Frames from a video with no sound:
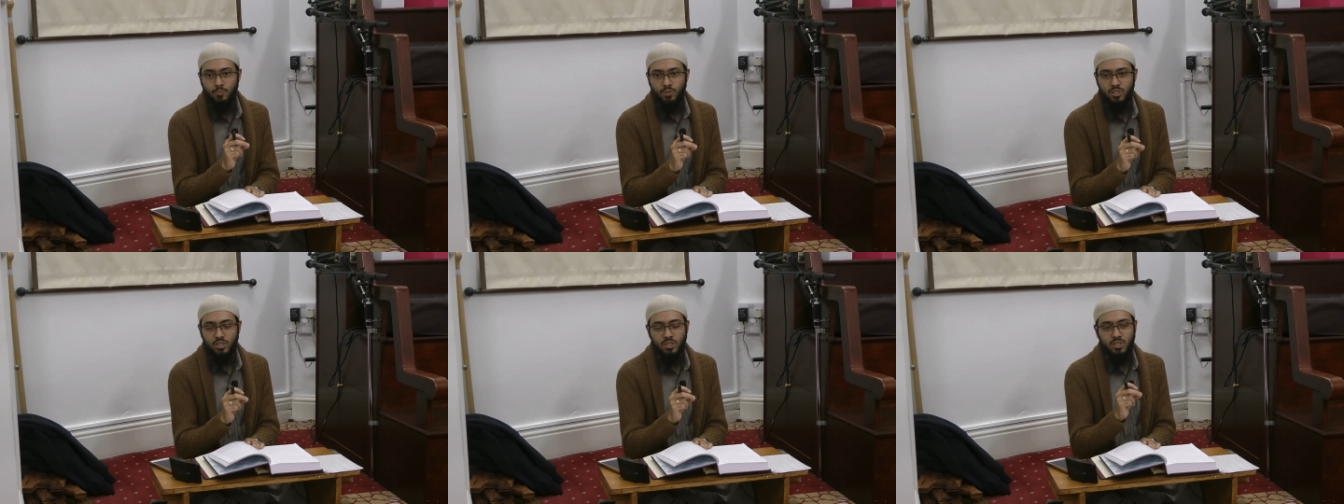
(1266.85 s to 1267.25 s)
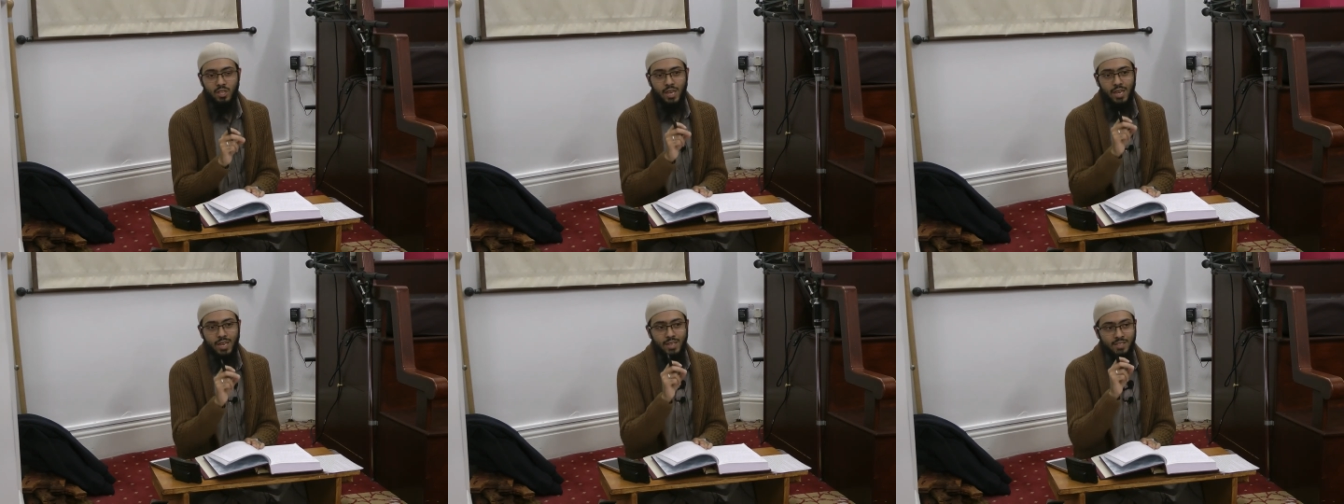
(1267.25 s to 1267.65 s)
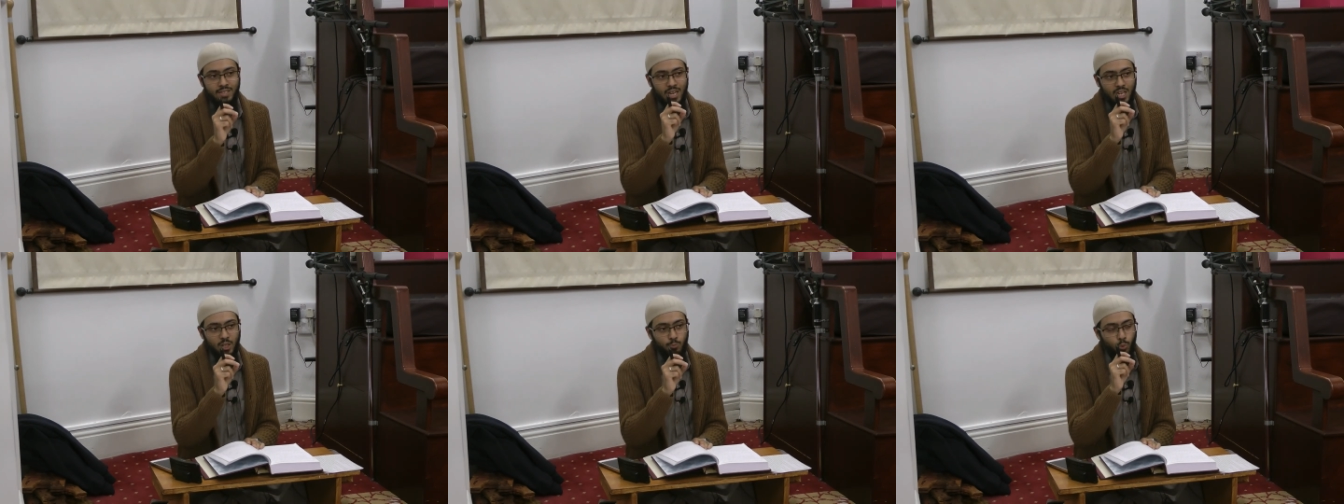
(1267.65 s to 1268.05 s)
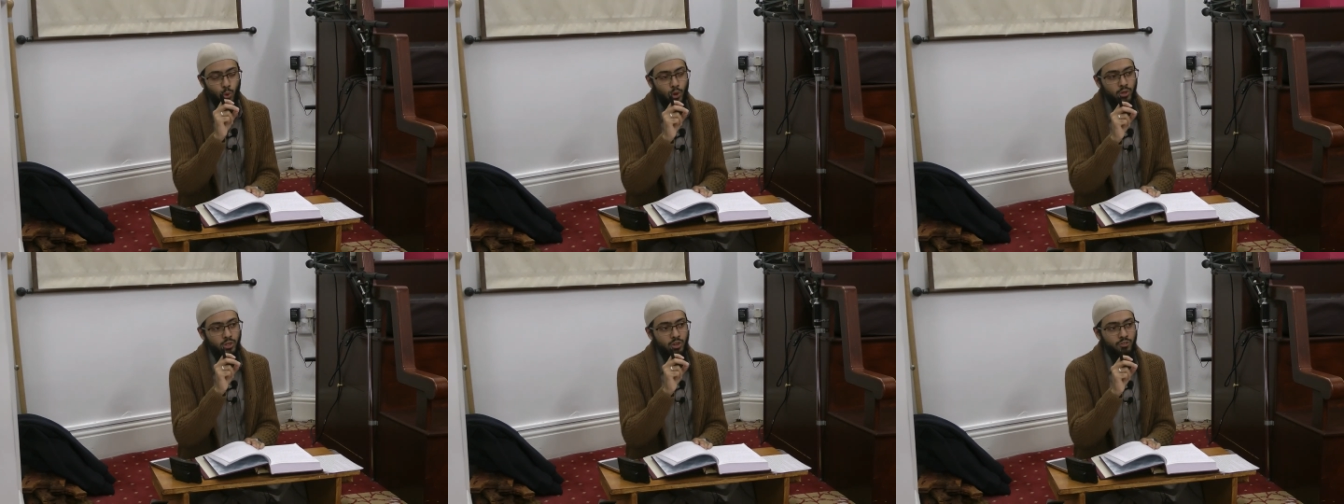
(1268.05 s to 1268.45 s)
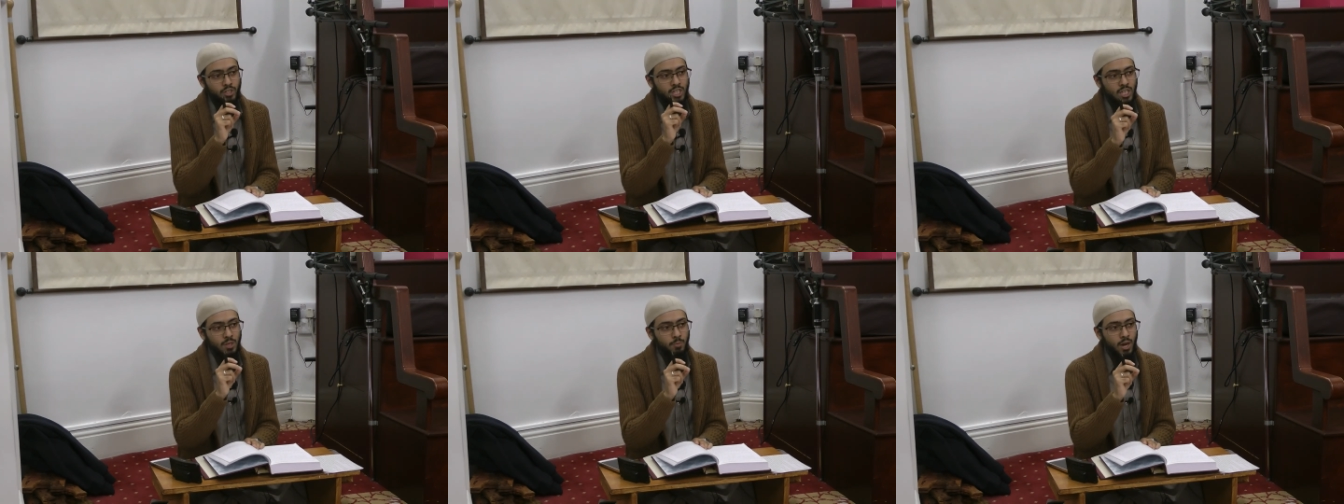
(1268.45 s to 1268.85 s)
this is the exact point of
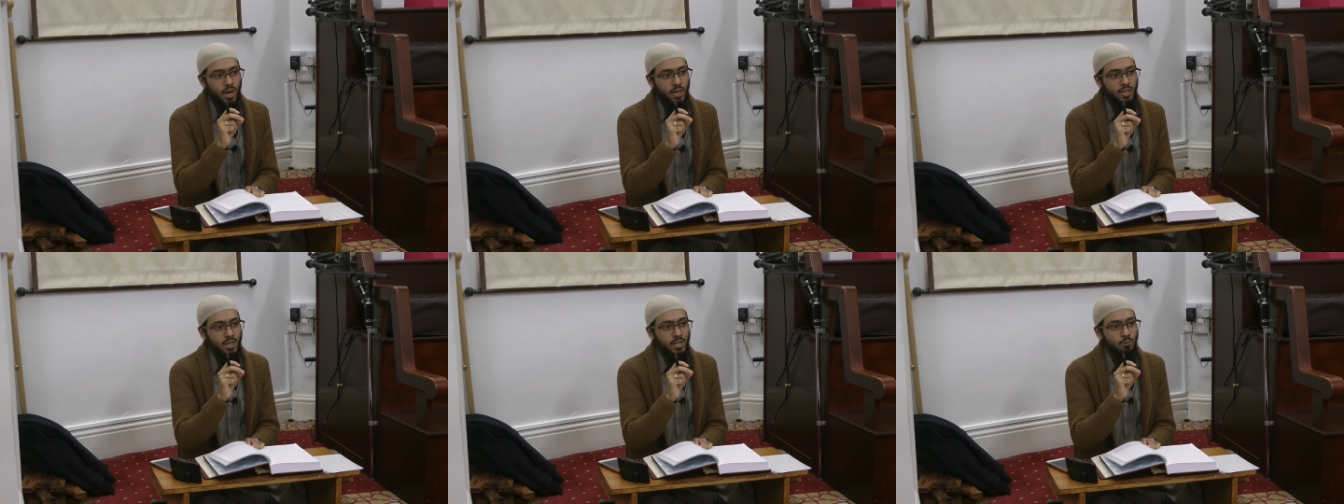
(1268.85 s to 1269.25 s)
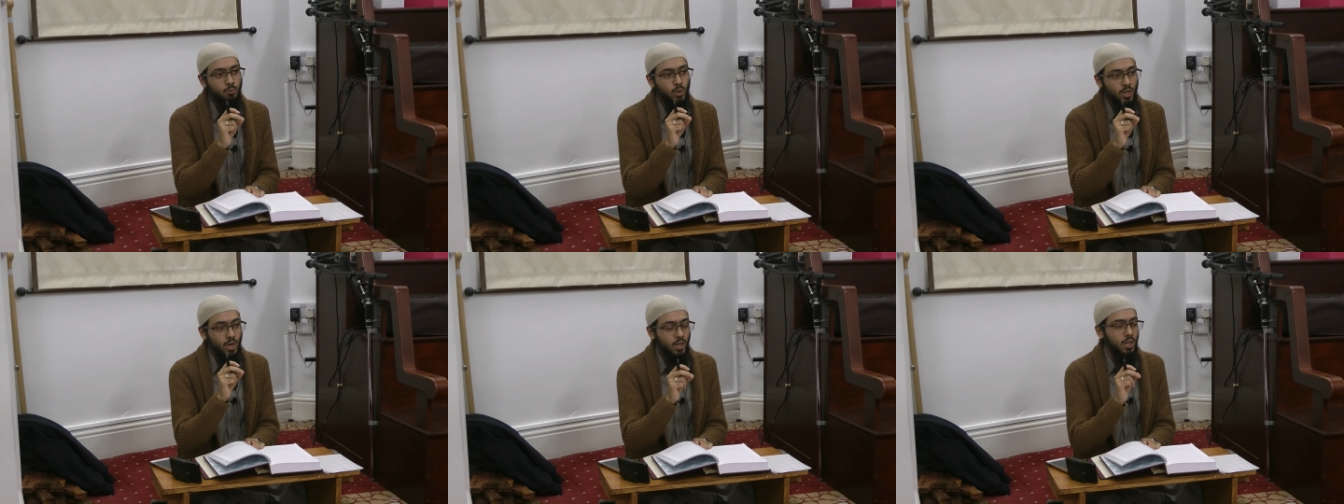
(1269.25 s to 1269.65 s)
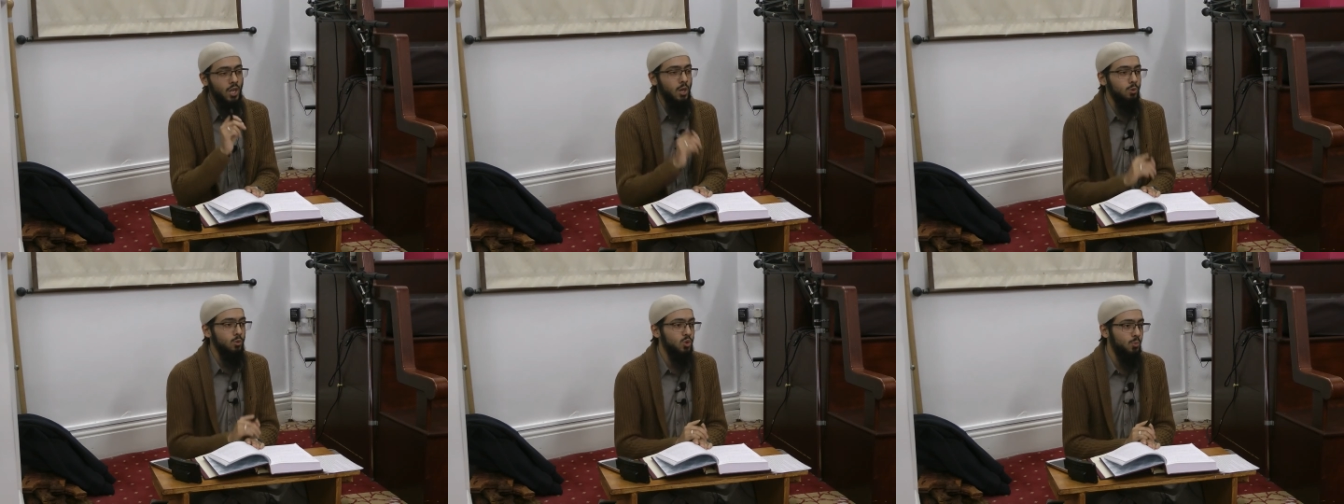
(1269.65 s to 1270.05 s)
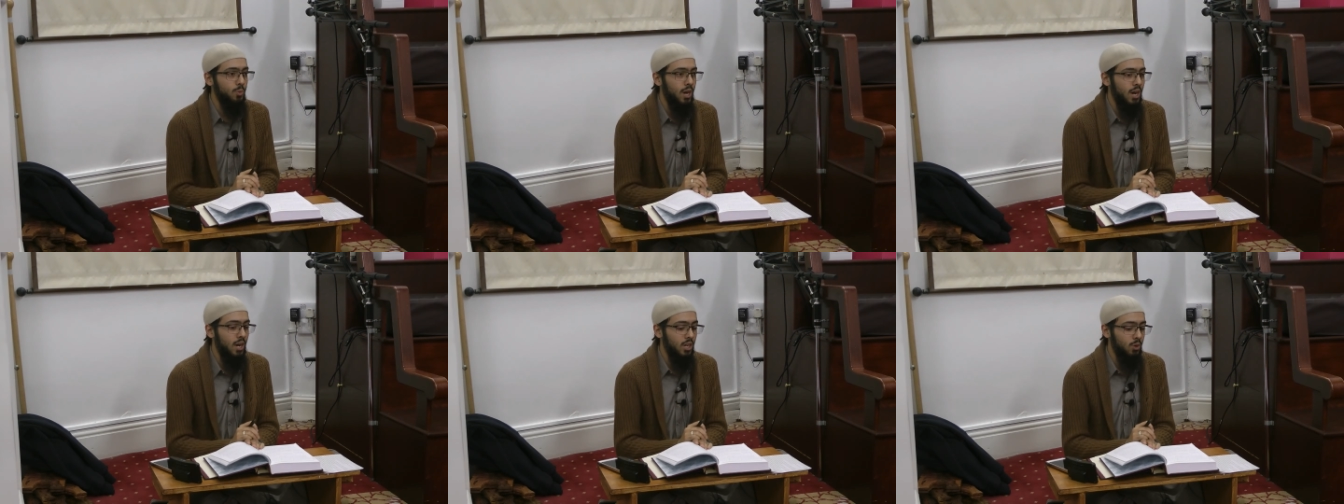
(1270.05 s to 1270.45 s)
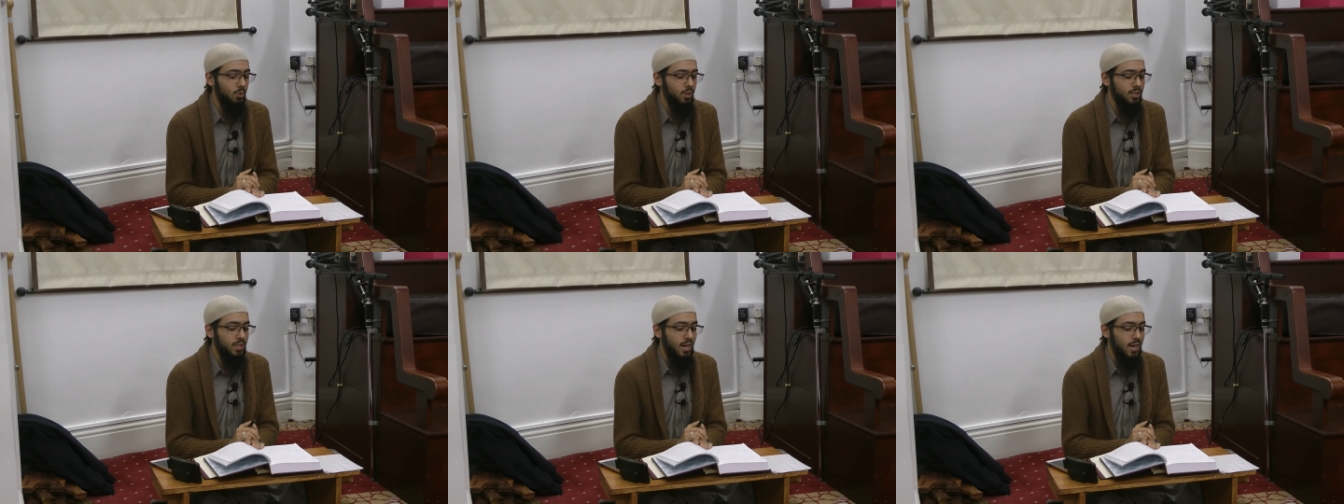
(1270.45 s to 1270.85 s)
iman in what Allah subhanahu
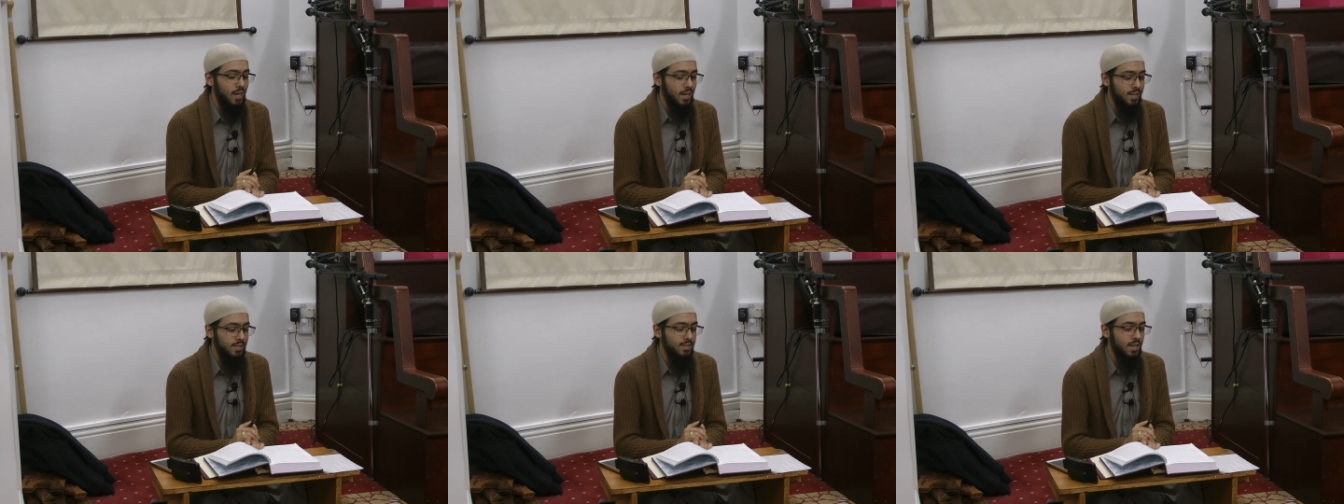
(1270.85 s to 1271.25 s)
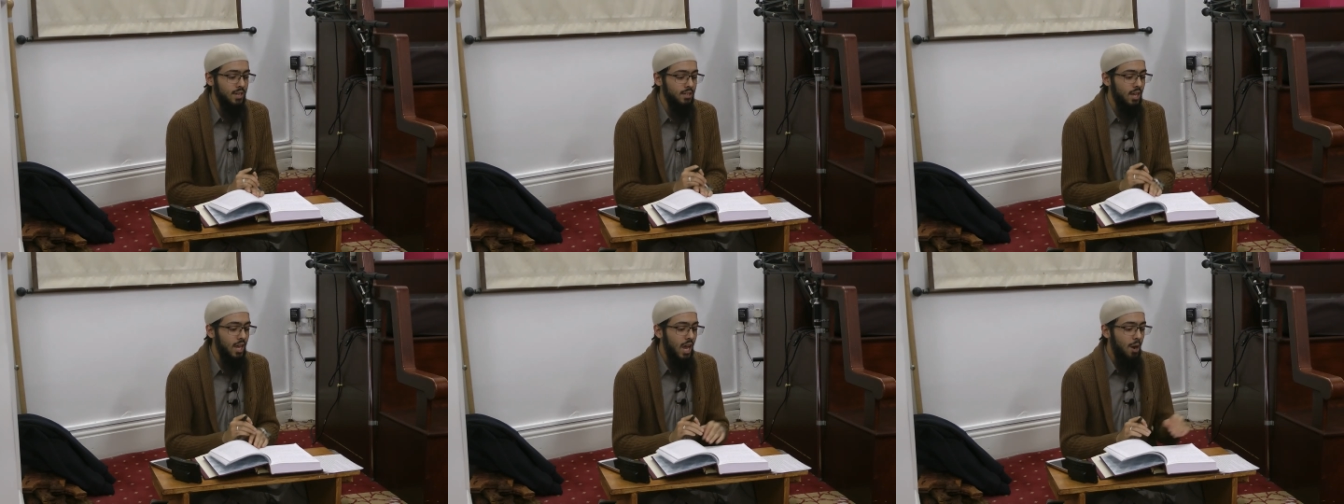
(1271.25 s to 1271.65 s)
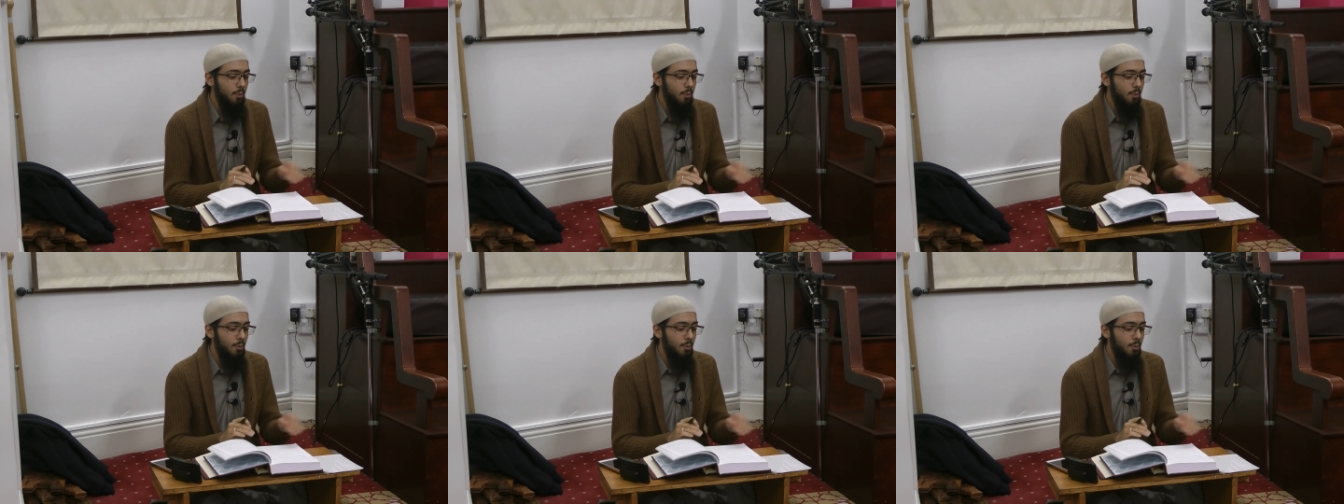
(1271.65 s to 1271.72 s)
wa ta'ala said